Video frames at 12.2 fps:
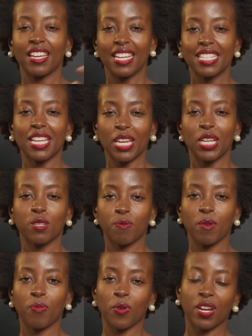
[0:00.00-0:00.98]
internet
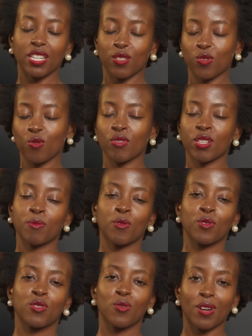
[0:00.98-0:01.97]
people, can't assume just
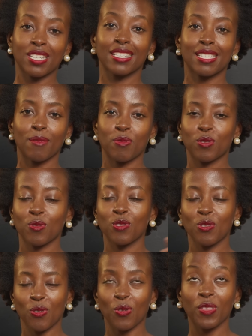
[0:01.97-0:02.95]
because you're watching this
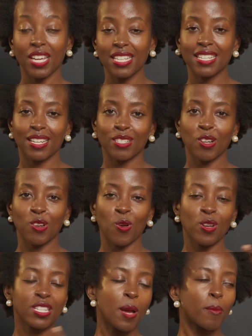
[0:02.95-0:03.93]
episode you're on the internet a
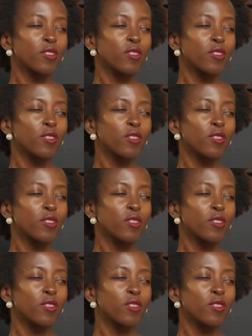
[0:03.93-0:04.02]
lot,